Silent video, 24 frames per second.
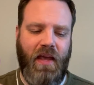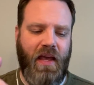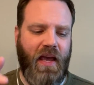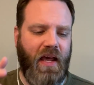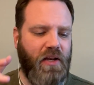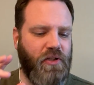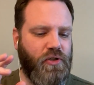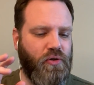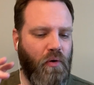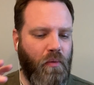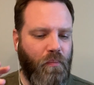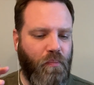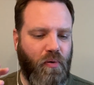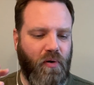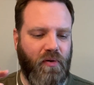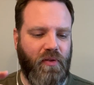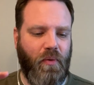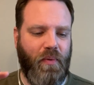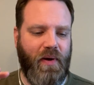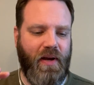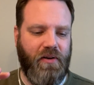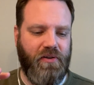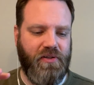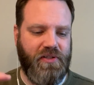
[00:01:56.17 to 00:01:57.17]
And it's so important
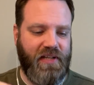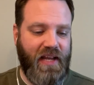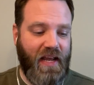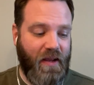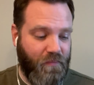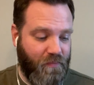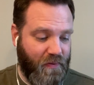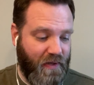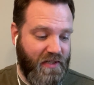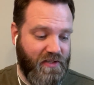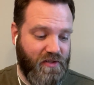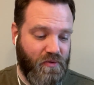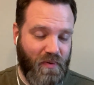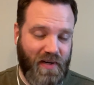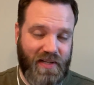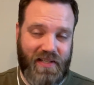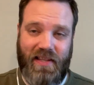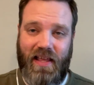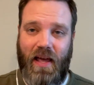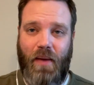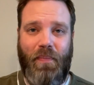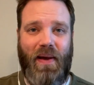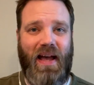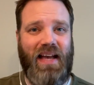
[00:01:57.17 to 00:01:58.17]
that we understand, because the rest
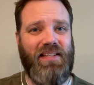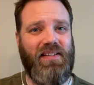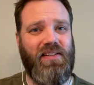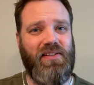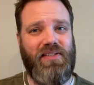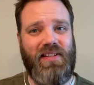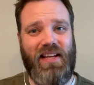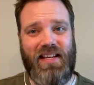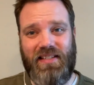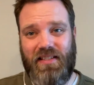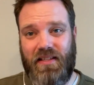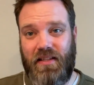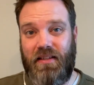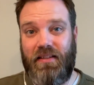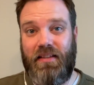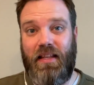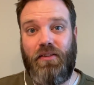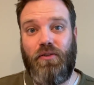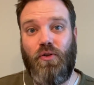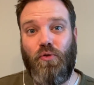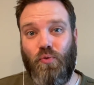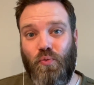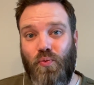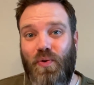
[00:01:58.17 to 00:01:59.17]
of that passage says
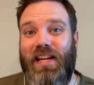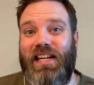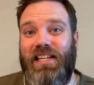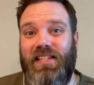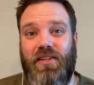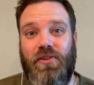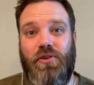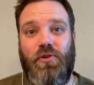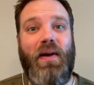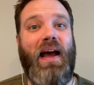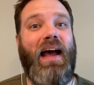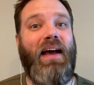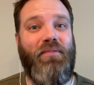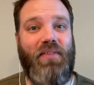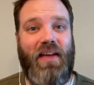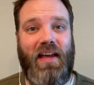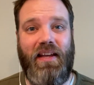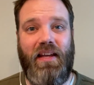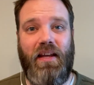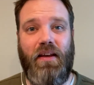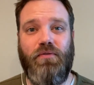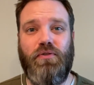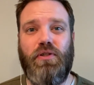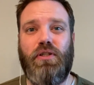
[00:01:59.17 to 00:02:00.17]
that the reason you have
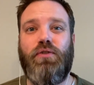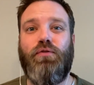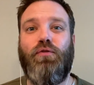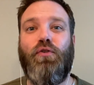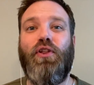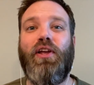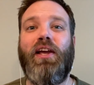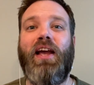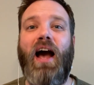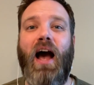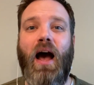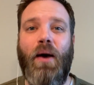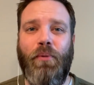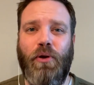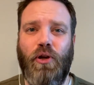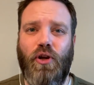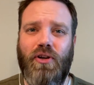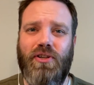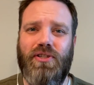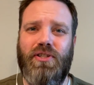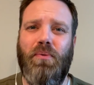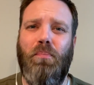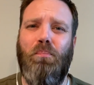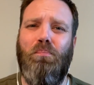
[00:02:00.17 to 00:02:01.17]
that gift is for the common good, to